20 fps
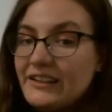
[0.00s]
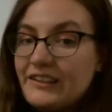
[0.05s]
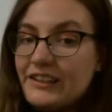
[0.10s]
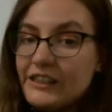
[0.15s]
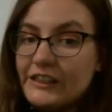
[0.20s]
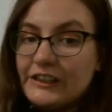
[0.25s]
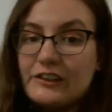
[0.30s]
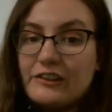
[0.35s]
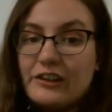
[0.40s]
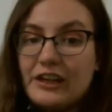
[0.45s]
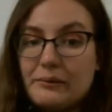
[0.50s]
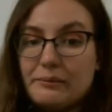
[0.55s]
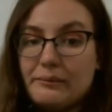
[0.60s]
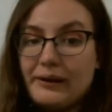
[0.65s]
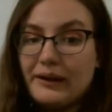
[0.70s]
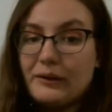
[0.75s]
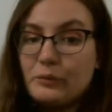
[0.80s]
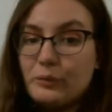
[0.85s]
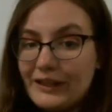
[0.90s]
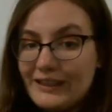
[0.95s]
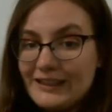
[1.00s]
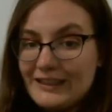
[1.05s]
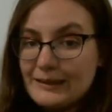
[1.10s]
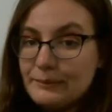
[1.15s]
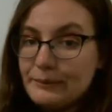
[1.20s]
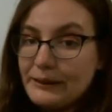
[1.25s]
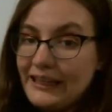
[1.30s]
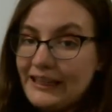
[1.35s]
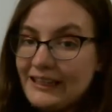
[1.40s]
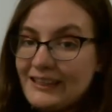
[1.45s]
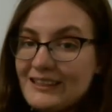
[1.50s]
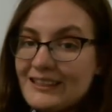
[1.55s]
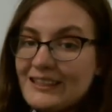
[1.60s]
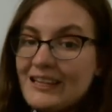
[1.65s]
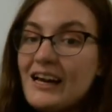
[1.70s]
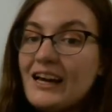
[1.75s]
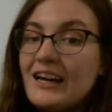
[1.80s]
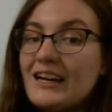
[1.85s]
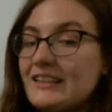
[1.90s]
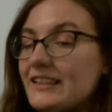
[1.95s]
a zero in my ones place
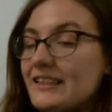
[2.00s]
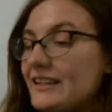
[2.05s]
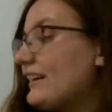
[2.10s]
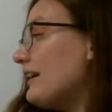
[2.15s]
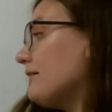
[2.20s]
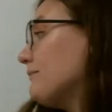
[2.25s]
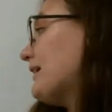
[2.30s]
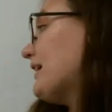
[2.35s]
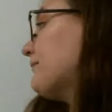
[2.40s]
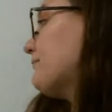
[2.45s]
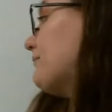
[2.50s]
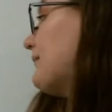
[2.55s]
to give me